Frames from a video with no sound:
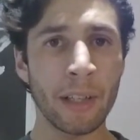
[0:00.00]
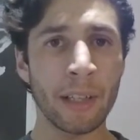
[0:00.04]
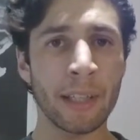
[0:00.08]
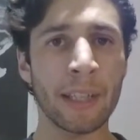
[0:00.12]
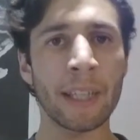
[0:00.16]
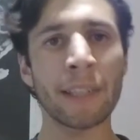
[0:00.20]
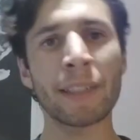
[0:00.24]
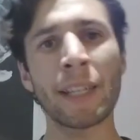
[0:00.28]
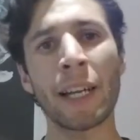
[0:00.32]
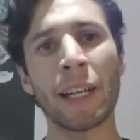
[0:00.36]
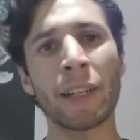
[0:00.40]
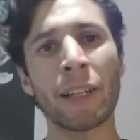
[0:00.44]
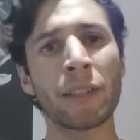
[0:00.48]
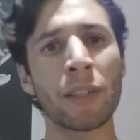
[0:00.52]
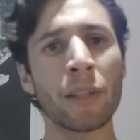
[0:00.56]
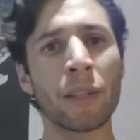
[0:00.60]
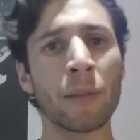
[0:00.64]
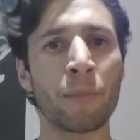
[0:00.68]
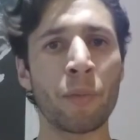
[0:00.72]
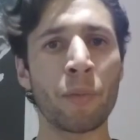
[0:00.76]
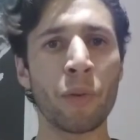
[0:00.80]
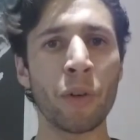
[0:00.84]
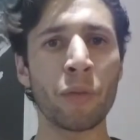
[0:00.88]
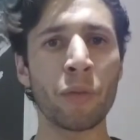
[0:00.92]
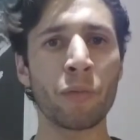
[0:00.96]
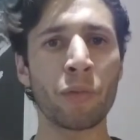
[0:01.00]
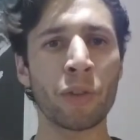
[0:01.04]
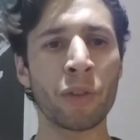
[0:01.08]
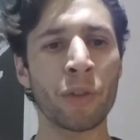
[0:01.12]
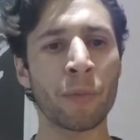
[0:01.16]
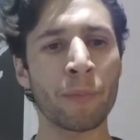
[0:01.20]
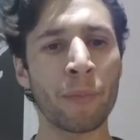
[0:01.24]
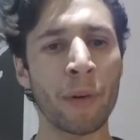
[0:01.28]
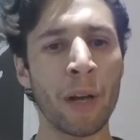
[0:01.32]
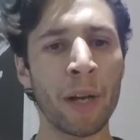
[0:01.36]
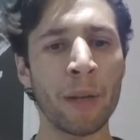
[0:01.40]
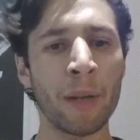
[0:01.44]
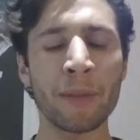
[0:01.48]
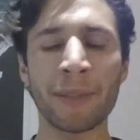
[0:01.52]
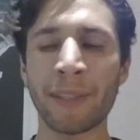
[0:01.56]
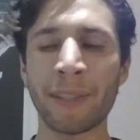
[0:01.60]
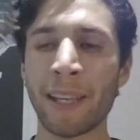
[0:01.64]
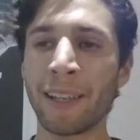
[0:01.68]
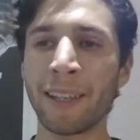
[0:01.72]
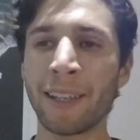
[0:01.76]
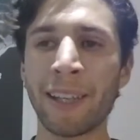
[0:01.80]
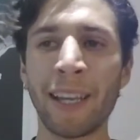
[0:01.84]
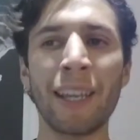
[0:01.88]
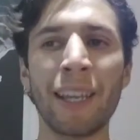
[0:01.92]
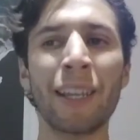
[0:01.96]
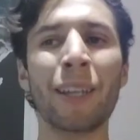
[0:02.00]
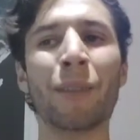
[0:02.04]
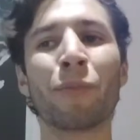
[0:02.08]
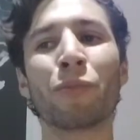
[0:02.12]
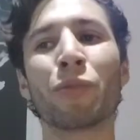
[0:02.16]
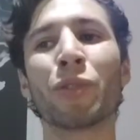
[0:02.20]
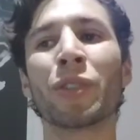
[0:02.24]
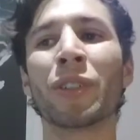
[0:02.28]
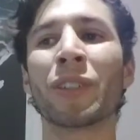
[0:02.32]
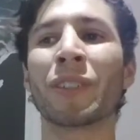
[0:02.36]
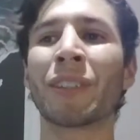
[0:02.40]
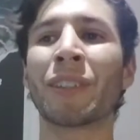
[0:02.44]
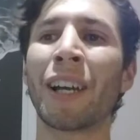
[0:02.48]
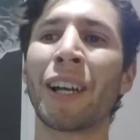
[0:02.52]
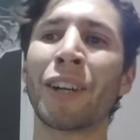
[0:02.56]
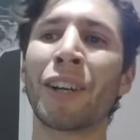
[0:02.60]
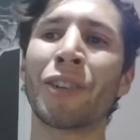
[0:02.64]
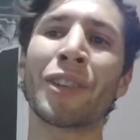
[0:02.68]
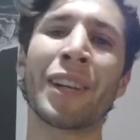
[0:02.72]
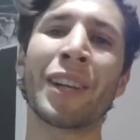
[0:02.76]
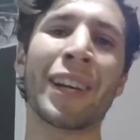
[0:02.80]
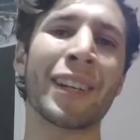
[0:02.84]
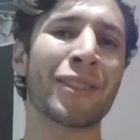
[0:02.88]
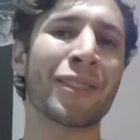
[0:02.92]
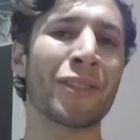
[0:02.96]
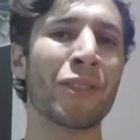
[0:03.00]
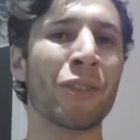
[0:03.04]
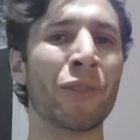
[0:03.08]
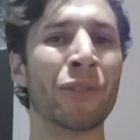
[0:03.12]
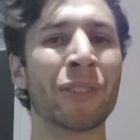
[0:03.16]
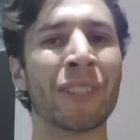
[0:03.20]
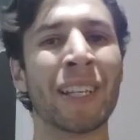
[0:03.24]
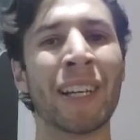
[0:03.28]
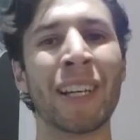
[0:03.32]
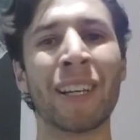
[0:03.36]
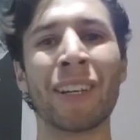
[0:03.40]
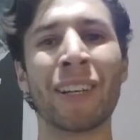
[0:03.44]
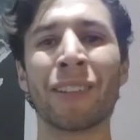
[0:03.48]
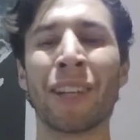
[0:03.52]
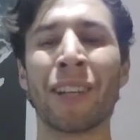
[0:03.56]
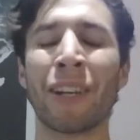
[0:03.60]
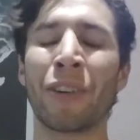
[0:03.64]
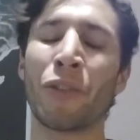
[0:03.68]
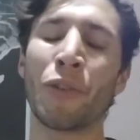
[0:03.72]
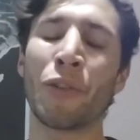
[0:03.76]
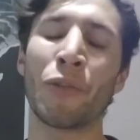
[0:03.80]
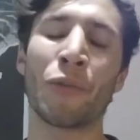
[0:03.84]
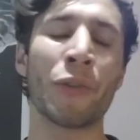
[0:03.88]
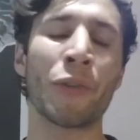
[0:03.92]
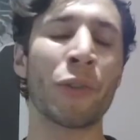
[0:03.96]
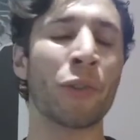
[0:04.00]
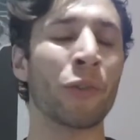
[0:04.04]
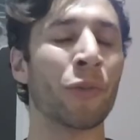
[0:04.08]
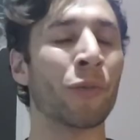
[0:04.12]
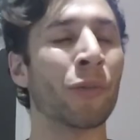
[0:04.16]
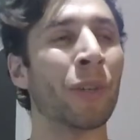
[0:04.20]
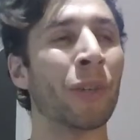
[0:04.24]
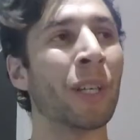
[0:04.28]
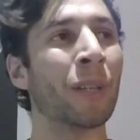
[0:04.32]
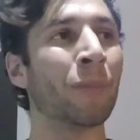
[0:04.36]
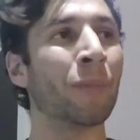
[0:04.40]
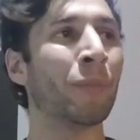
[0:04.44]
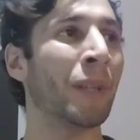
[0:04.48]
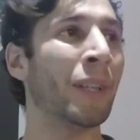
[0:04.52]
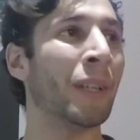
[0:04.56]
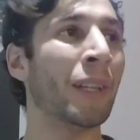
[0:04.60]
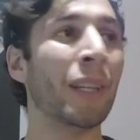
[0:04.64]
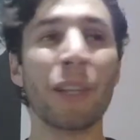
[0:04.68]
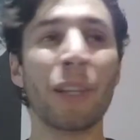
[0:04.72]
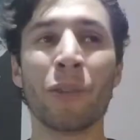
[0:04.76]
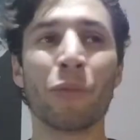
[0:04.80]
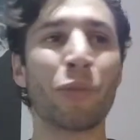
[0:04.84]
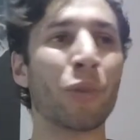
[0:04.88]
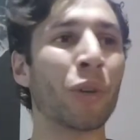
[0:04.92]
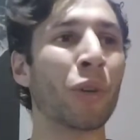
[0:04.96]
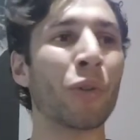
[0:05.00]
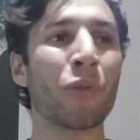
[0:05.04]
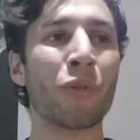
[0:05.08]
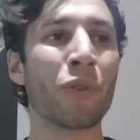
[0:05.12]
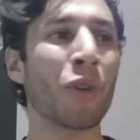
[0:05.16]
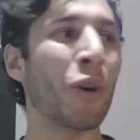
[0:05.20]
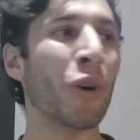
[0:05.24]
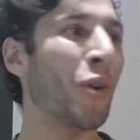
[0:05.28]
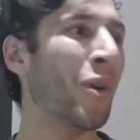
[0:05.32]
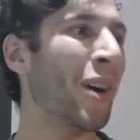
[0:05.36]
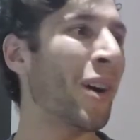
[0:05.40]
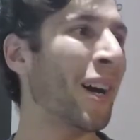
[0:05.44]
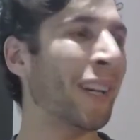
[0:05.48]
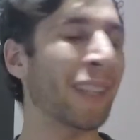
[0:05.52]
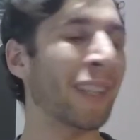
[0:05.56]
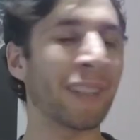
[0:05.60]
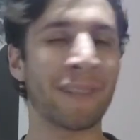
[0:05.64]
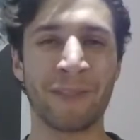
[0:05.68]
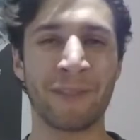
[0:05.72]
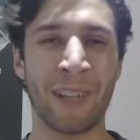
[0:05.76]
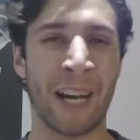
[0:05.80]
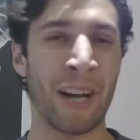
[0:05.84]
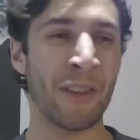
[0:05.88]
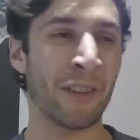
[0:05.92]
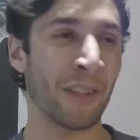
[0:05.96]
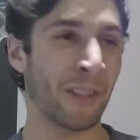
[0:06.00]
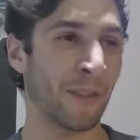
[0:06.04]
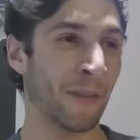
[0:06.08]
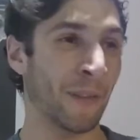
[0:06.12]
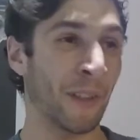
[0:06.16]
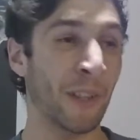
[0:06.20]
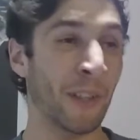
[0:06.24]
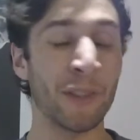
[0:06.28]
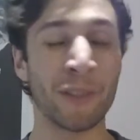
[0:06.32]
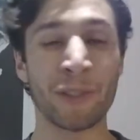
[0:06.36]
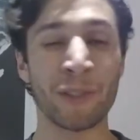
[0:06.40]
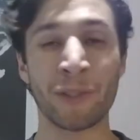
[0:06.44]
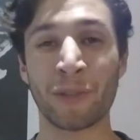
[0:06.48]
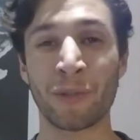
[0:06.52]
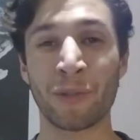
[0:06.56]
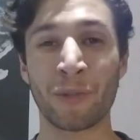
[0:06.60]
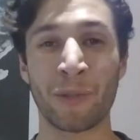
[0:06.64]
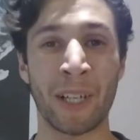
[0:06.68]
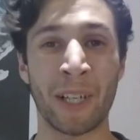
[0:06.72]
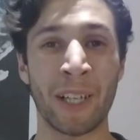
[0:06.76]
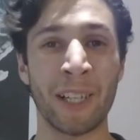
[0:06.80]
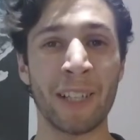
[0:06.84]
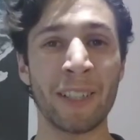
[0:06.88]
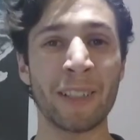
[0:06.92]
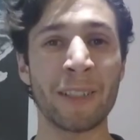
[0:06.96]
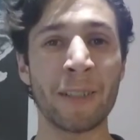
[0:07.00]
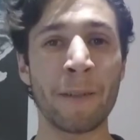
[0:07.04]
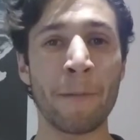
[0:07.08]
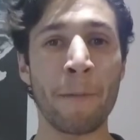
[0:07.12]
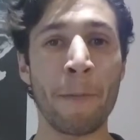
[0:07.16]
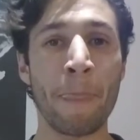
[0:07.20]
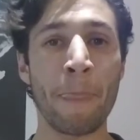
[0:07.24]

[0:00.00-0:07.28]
Get tired to the point where your body's saying, hey, I'm really tired. You got to slow it down. I know you're feeling great, but we don't know how this feels, right?